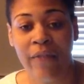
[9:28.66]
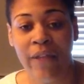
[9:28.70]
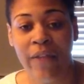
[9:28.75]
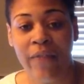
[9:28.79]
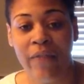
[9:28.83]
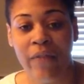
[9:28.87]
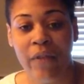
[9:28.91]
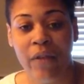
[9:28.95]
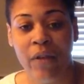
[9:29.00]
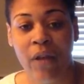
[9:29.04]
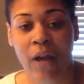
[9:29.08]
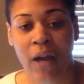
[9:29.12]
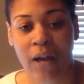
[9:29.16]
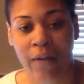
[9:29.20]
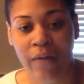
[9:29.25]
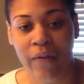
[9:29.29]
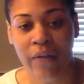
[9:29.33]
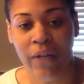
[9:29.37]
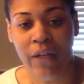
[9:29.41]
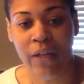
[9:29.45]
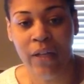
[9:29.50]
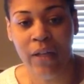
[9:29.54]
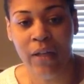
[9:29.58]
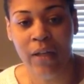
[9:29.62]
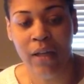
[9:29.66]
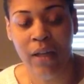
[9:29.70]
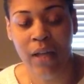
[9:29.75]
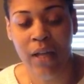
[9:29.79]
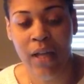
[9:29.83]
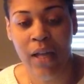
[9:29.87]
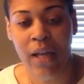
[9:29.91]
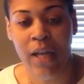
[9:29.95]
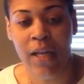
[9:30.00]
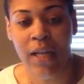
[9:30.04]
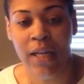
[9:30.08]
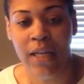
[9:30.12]
feel confident.
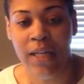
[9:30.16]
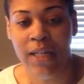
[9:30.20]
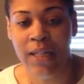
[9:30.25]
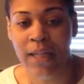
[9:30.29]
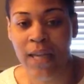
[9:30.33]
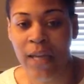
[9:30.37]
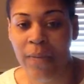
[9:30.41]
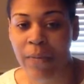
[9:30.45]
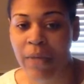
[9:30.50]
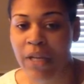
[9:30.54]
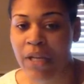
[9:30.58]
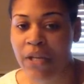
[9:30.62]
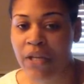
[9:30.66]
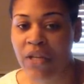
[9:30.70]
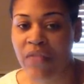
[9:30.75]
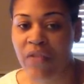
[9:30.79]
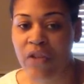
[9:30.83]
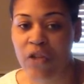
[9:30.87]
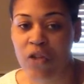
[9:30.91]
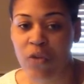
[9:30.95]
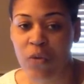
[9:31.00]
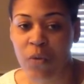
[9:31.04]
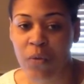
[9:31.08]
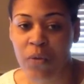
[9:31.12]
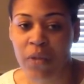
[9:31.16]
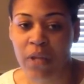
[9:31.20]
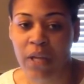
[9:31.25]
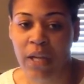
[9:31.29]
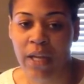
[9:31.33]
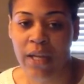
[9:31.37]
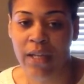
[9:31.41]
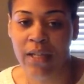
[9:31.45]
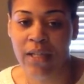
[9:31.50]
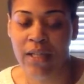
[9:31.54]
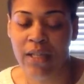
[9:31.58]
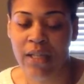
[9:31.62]
And anytime an individual with
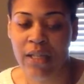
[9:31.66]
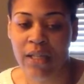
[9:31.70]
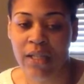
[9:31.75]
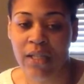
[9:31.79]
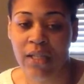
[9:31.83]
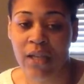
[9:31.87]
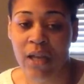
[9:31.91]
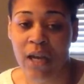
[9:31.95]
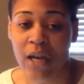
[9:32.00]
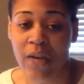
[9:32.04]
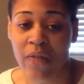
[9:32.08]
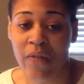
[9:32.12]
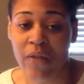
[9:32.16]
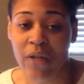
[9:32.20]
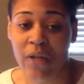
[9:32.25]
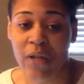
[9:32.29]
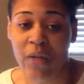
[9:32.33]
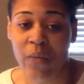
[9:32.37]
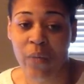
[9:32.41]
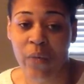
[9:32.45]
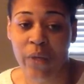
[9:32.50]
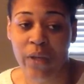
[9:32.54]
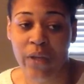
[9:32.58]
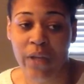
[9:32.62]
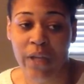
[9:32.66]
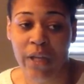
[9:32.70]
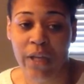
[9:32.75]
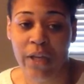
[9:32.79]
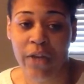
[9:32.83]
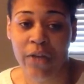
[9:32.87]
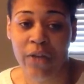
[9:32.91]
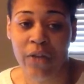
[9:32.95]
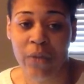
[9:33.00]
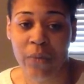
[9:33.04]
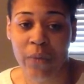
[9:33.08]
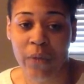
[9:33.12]
ASD is confident in what they are
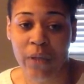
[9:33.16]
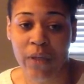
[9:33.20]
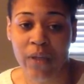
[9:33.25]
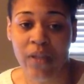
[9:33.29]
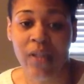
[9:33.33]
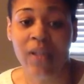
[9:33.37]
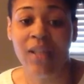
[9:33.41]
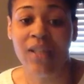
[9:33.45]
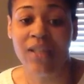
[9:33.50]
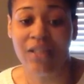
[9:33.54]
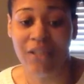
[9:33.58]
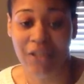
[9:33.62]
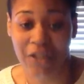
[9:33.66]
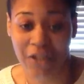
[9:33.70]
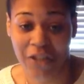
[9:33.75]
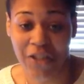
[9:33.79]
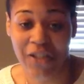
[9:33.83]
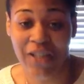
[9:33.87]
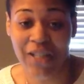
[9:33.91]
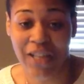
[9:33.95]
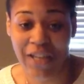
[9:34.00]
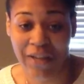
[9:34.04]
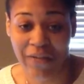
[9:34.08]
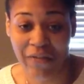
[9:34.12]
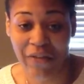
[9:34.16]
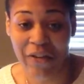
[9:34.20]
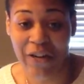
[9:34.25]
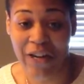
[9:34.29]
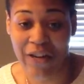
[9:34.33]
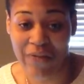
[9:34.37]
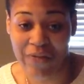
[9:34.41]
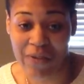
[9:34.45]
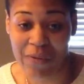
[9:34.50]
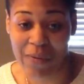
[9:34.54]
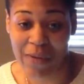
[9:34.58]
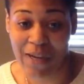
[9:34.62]
doing, it's a good day for
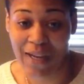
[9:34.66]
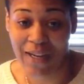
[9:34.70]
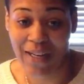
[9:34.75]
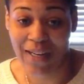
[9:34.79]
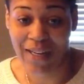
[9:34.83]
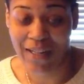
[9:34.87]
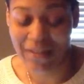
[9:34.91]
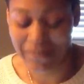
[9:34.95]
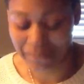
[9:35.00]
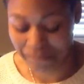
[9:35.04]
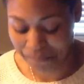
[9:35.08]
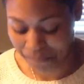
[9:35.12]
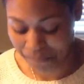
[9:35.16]
everybody.